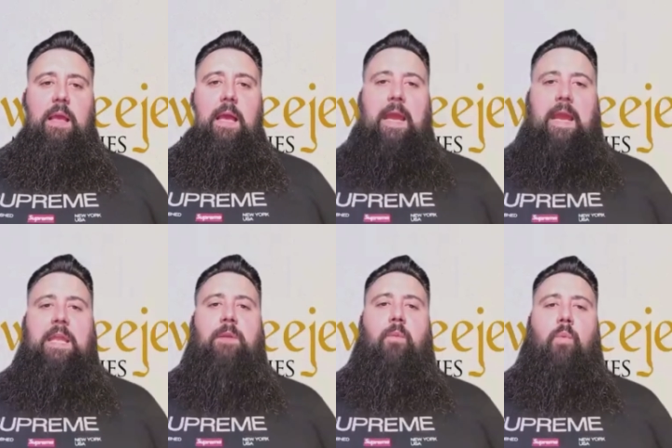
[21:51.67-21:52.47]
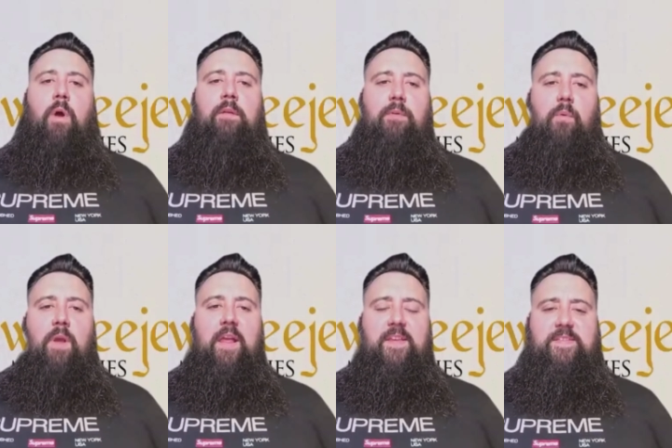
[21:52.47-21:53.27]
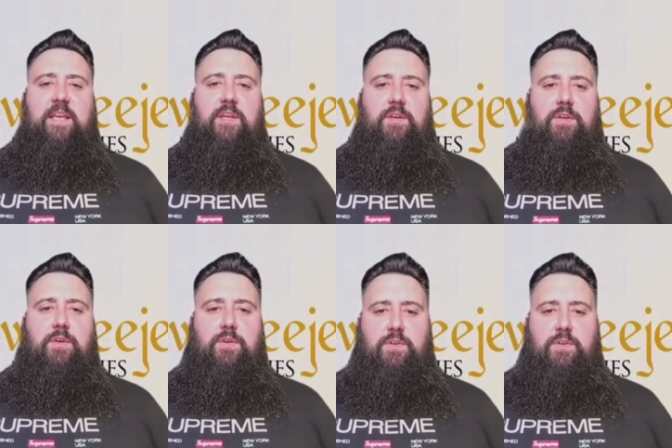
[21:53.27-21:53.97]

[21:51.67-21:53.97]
And one of the ways that you use